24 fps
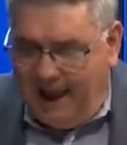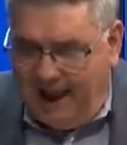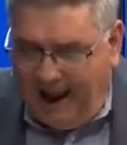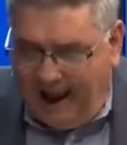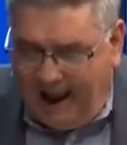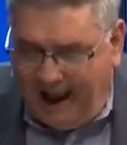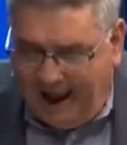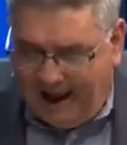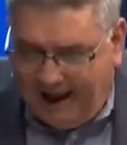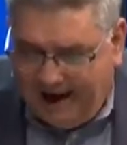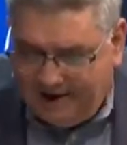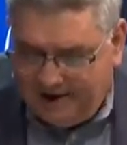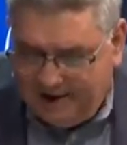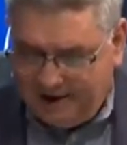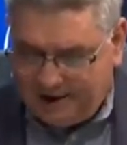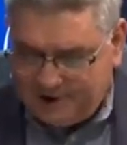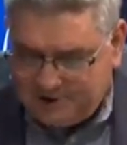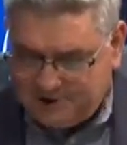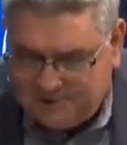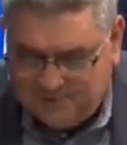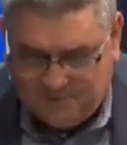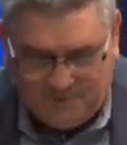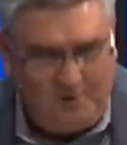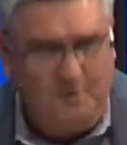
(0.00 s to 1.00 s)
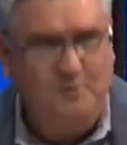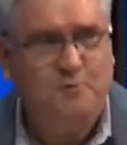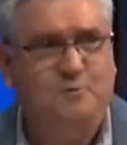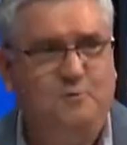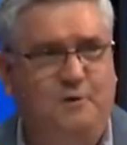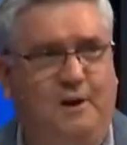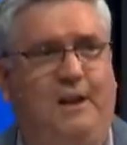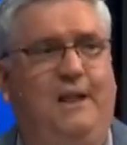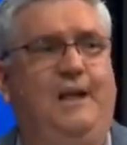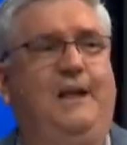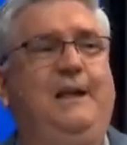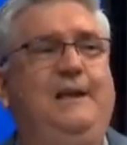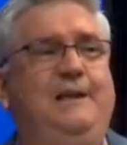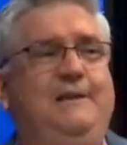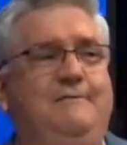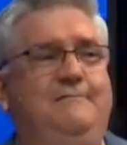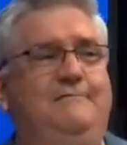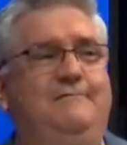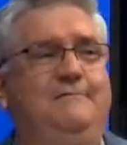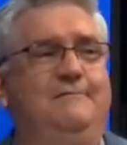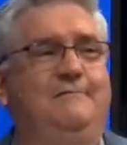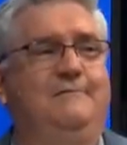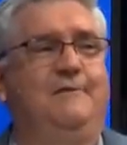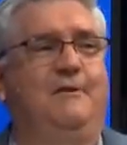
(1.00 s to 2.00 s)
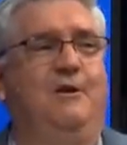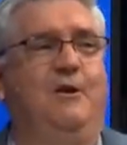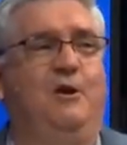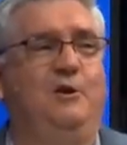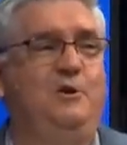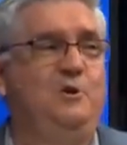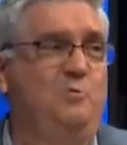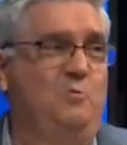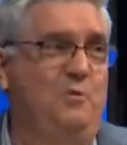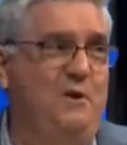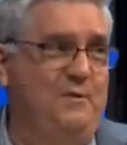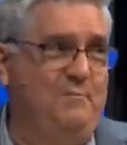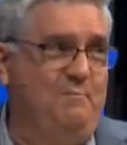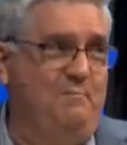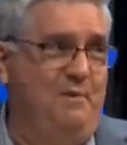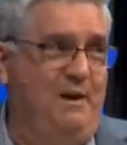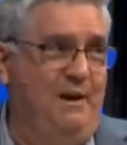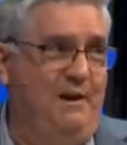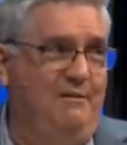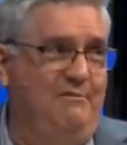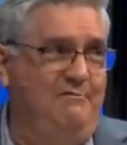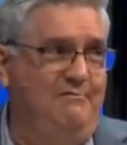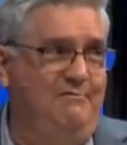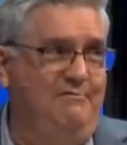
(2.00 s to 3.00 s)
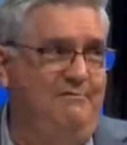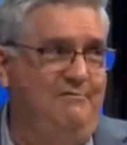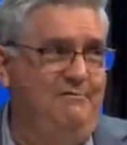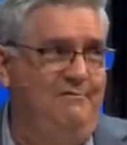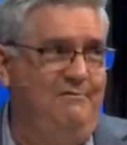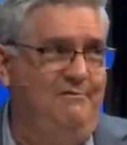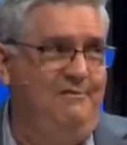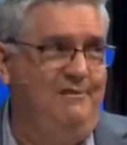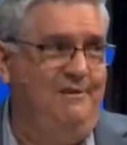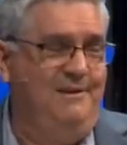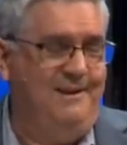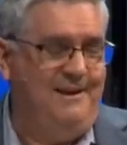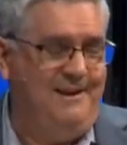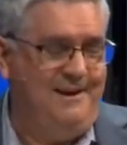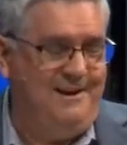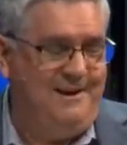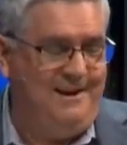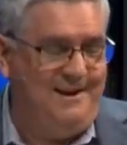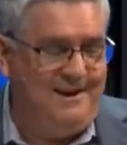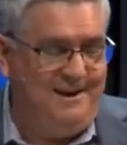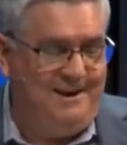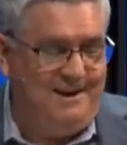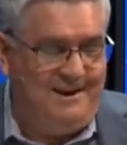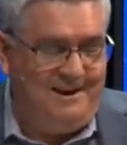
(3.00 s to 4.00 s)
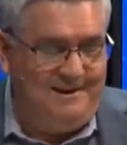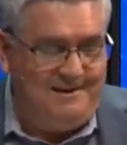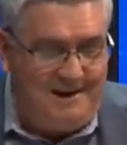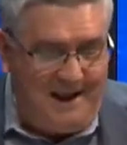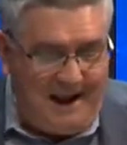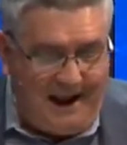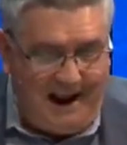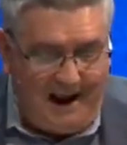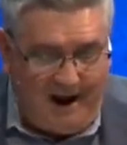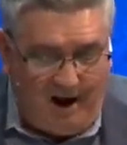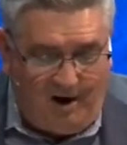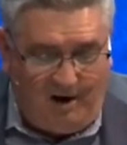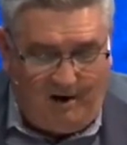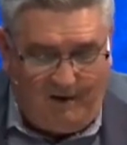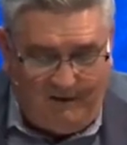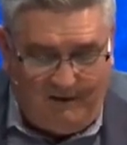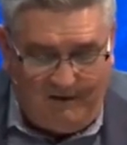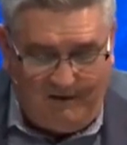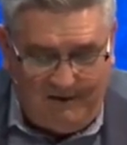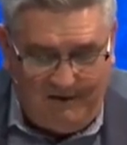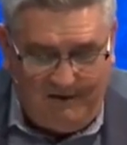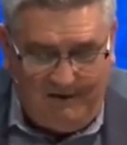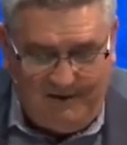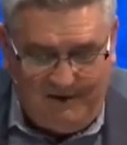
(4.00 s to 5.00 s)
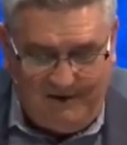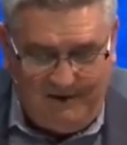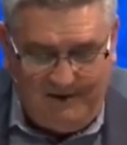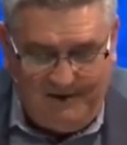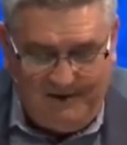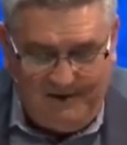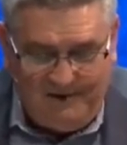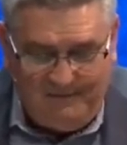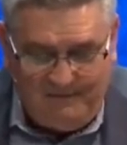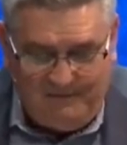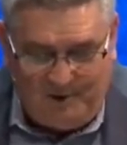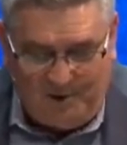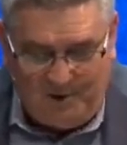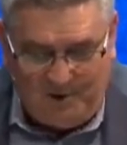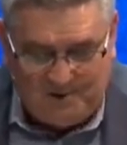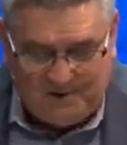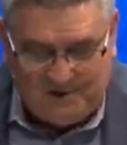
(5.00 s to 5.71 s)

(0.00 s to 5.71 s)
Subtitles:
and shrewdly. Are you with me? Now, the